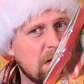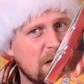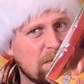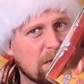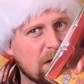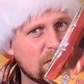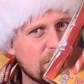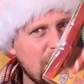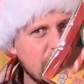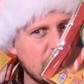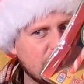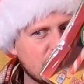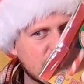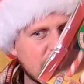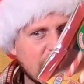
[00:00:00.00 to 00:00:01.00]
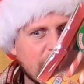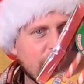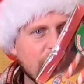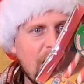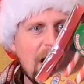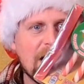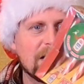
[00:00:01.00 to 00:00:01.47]
because you might be able to trick a
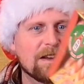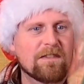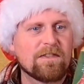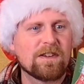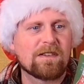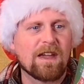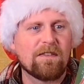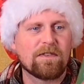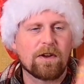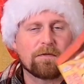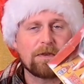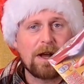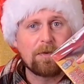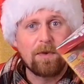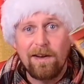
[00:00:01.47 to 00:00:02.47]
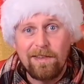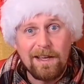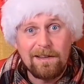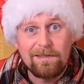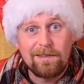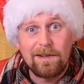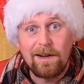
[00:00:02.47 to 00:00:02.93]
friend. If you give your friend one of
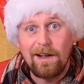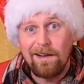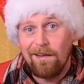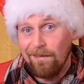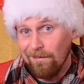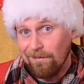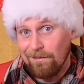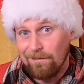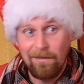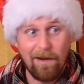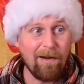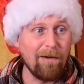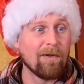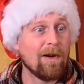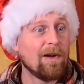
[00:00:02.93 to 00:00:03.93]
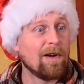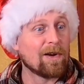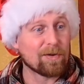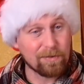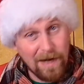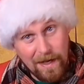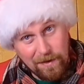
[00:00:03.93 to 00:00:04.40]
these, they're like, oh, oh,
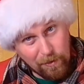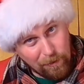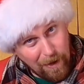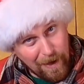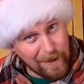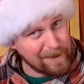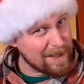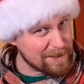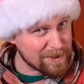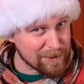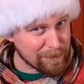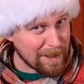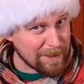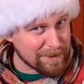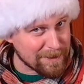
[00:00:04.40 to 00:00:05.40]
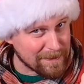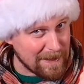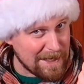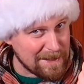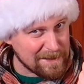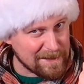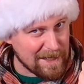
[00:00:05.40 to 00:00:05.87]
red and white, that's just a regular
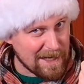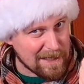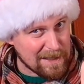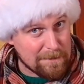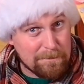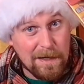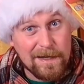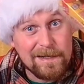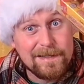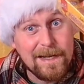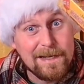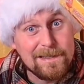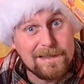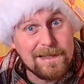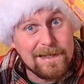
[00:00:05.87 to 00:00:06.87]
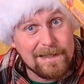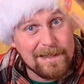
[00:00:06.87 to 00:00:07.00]
candy cane, but it tastes like